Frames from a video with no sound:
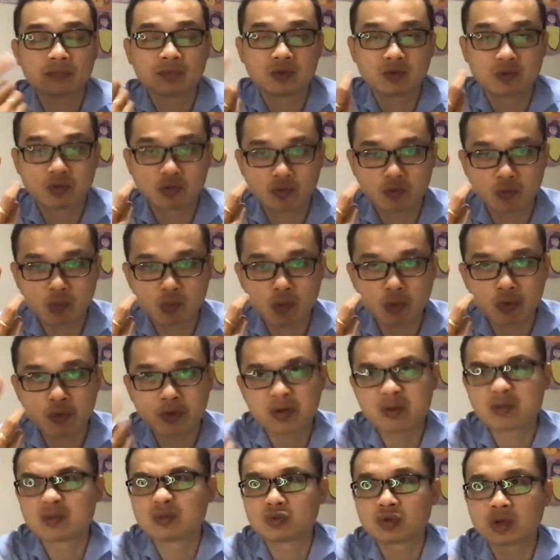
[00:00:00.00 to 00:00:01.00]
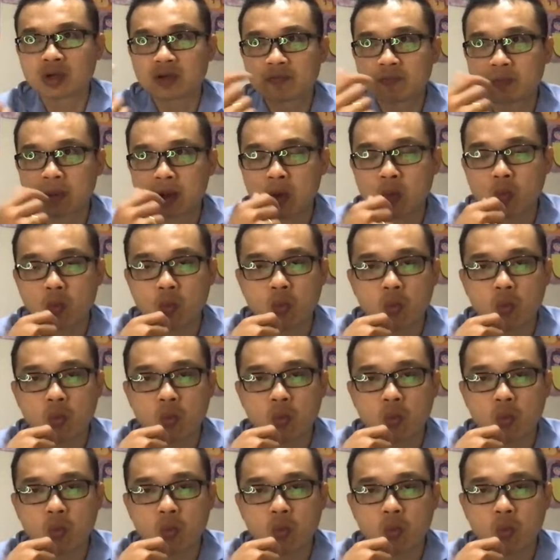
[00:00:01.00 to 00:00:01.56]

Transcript: She's from Auckland, drive about